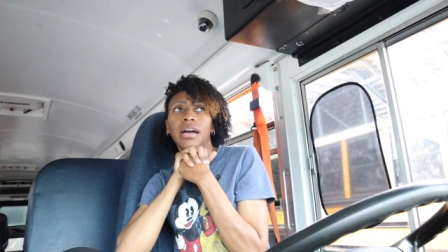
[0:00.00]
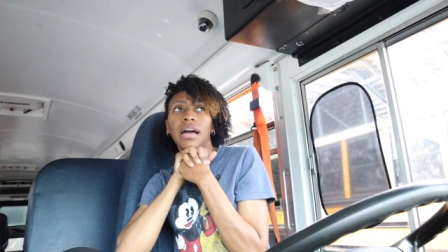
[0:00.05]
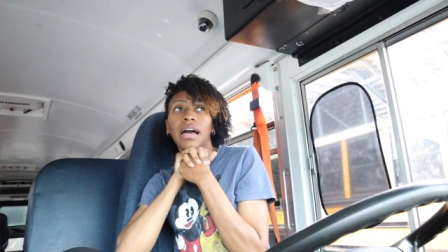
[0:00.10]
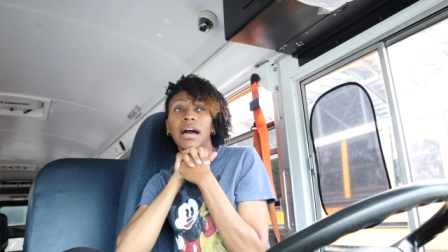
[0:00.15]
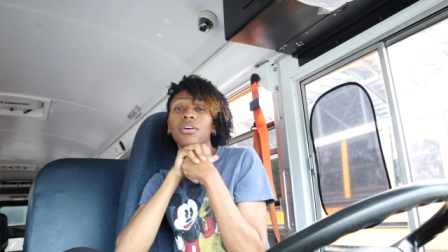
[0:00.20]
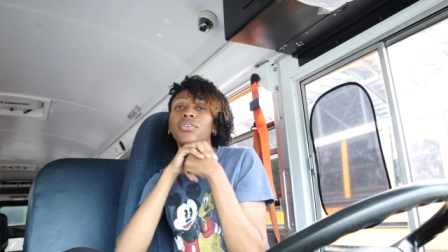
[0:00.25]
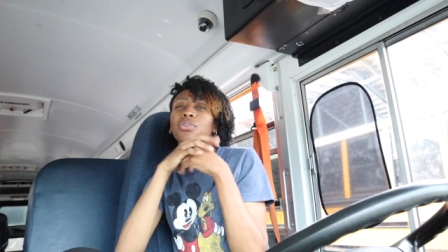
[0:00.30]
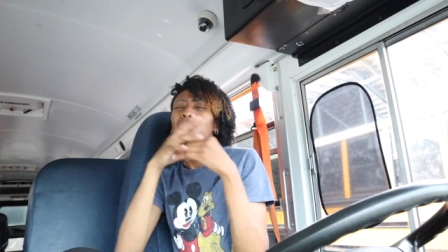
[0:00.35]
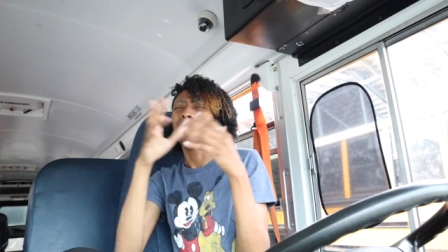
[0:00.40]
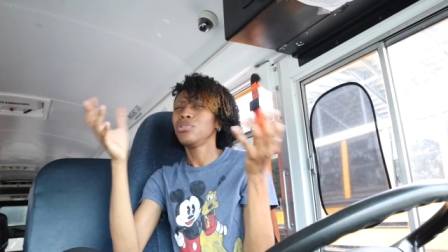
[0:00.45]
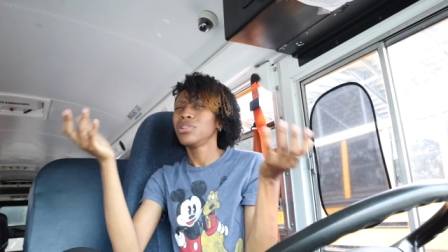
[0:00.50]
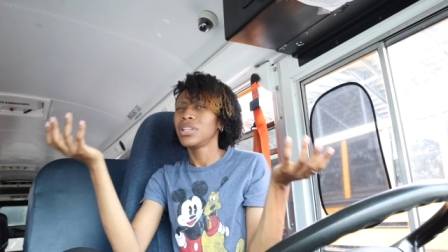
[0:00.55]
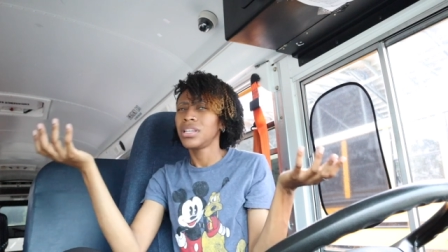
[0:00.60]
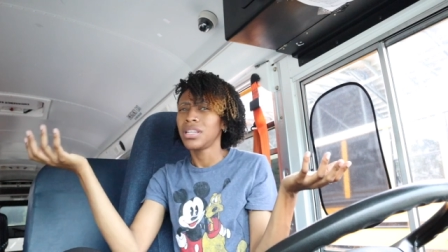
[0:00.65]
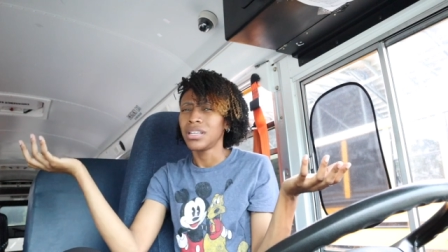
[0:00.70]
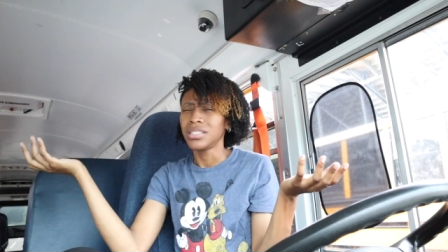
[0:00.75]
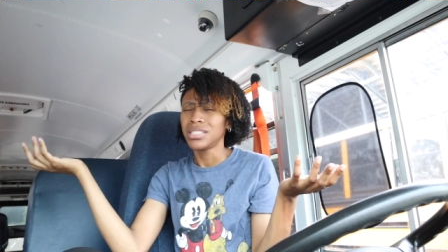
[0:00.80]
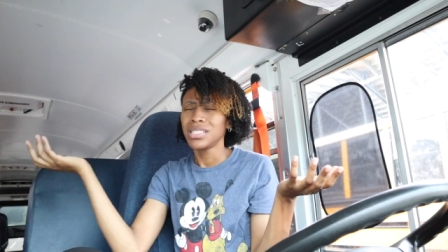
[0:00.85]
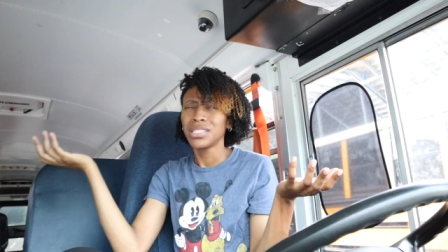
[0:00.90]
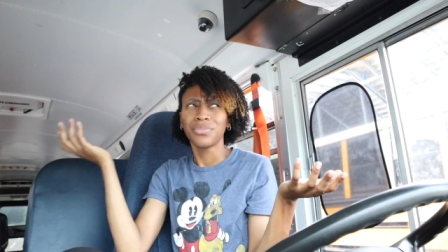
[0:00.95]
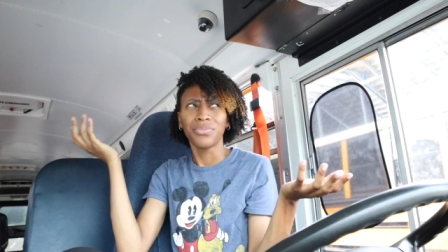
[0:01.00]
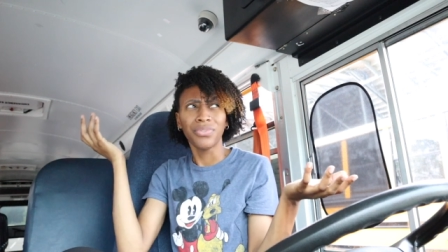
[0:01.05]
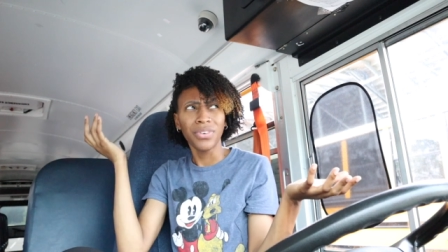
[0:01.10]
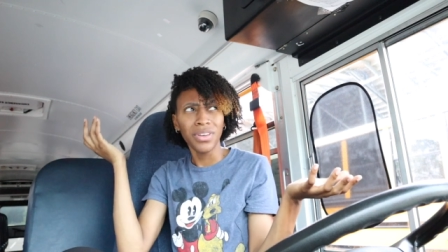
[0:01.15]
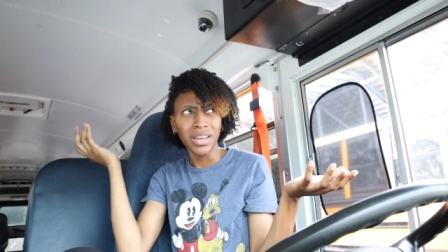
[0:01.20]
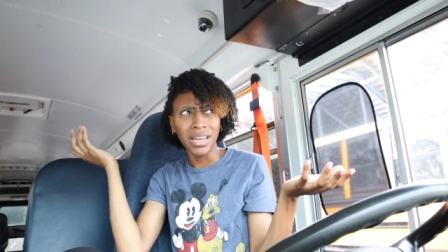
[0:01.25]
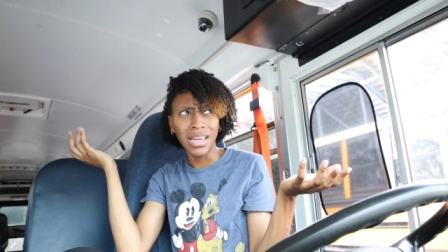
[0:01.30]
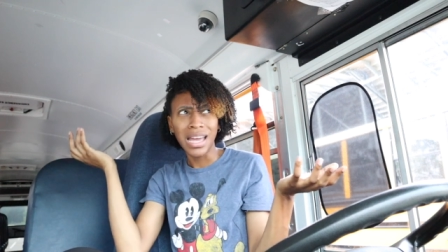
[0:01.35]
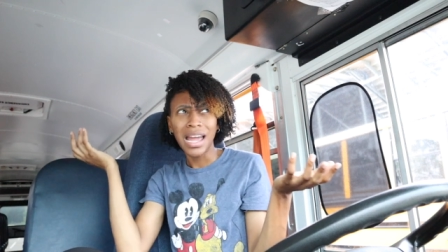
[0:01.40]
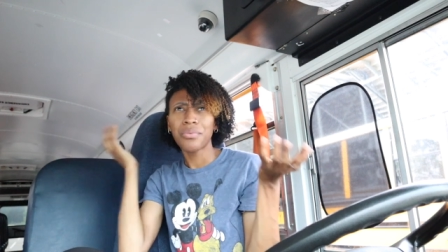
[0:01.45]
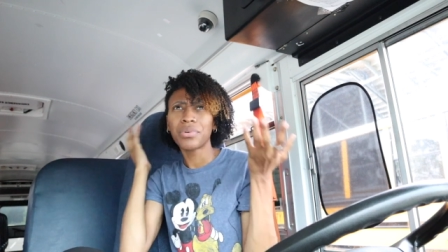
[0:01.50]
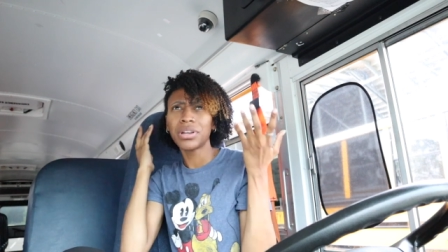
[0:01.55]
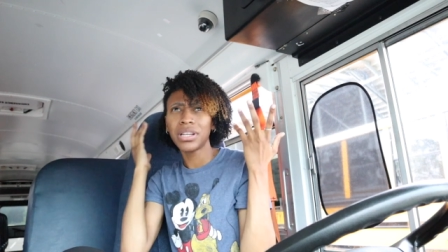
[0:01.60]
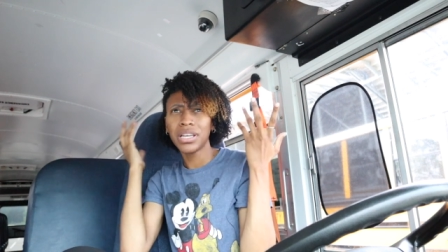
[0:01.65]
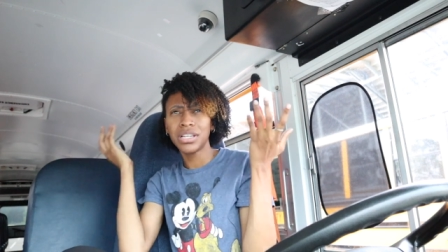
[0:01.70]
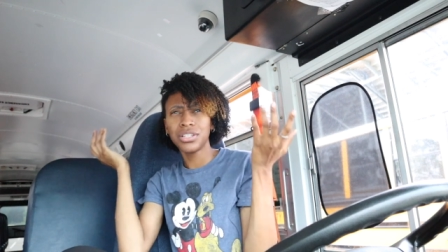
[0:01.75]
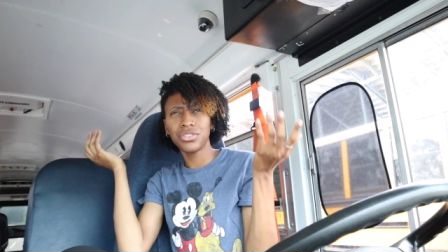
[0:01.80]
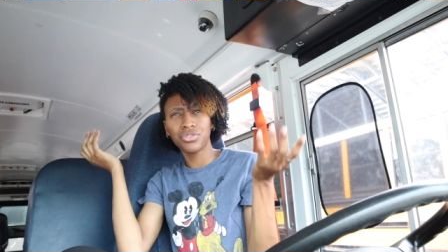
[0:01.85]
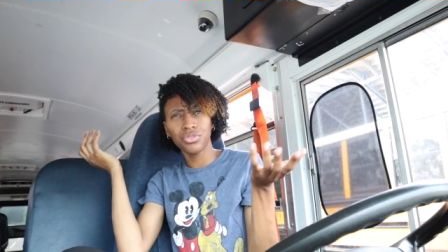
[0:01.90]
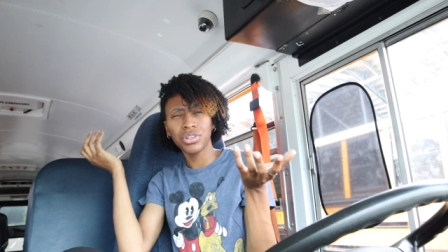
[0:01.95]
how cool it is. It's fun. I
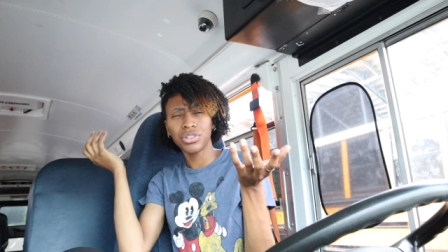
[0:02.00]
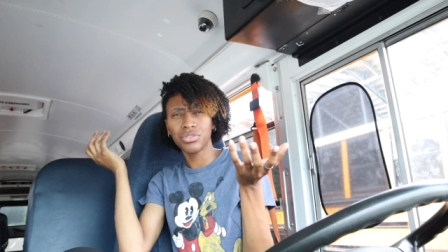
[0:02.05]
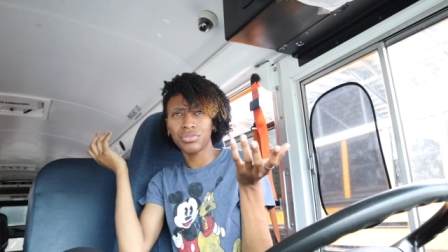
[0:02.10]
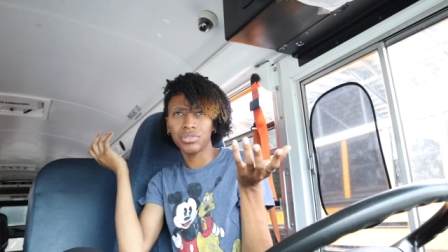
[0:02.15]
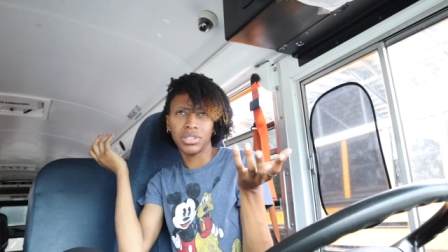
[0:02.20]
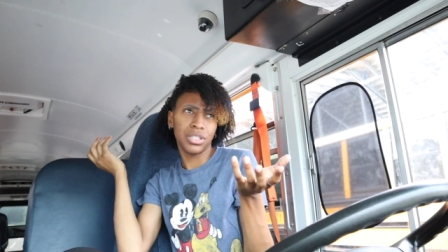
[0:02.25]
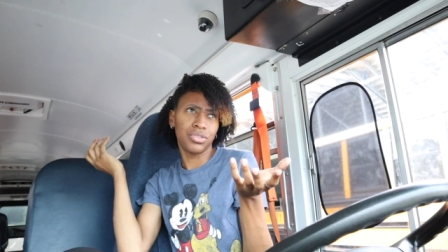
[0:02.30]
really enjoy doing